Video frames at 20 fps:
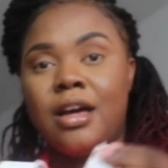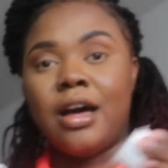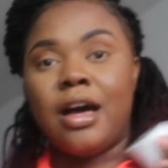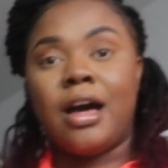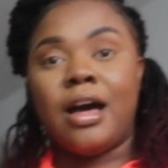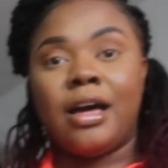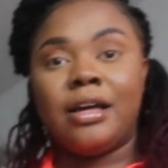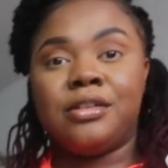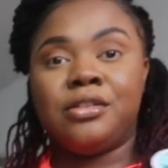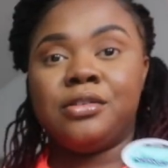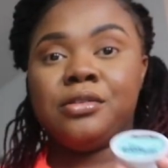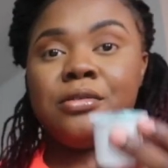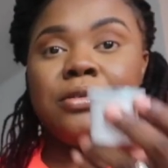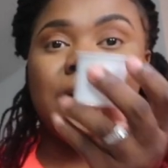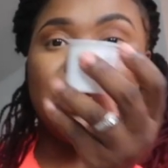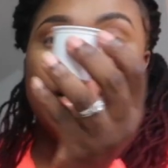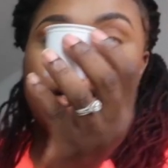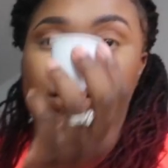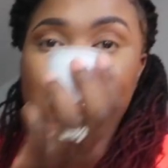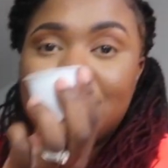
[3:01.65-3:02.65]
I do
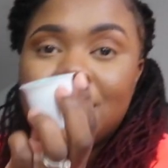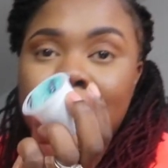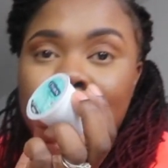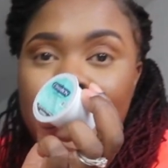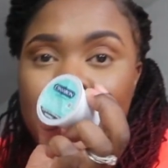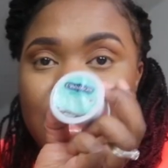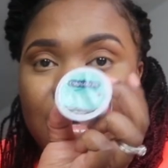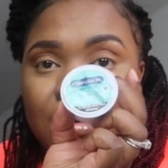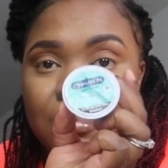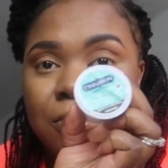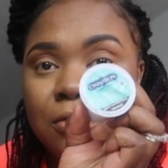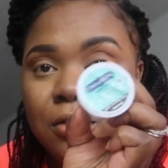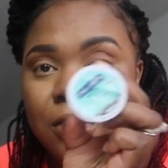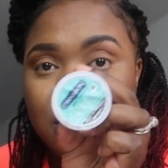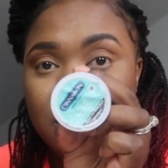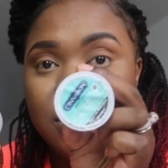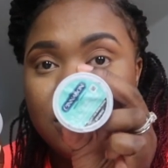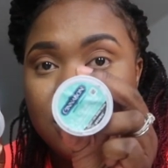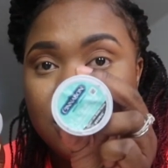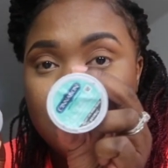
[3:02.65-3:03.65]
actually have
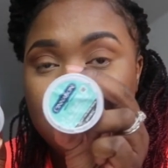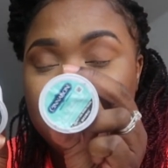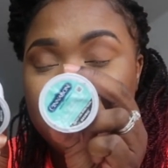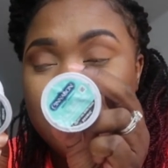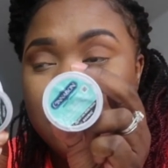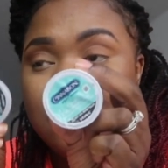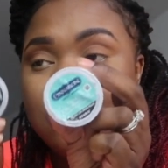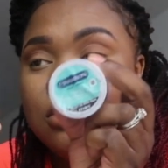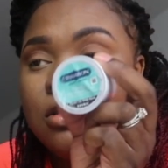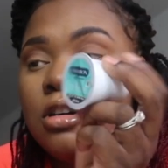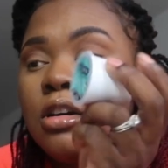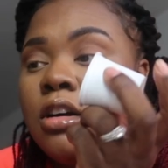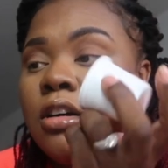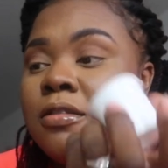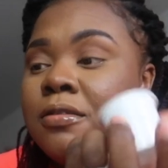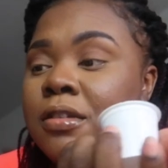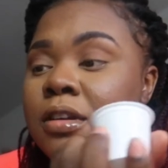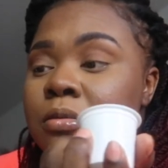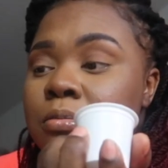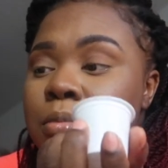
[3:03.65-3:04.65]
regular ground
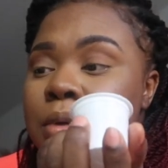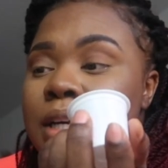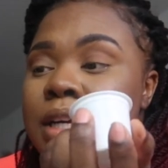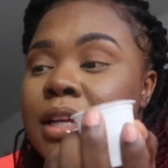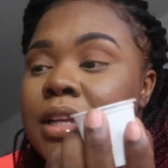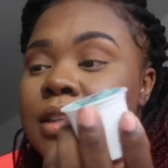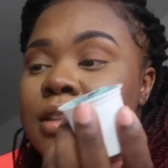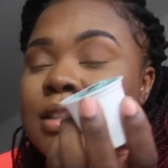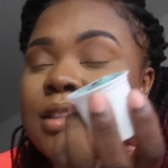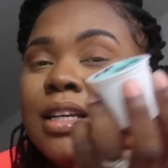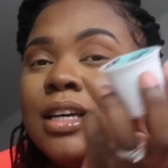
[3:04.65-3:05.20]
coffee, but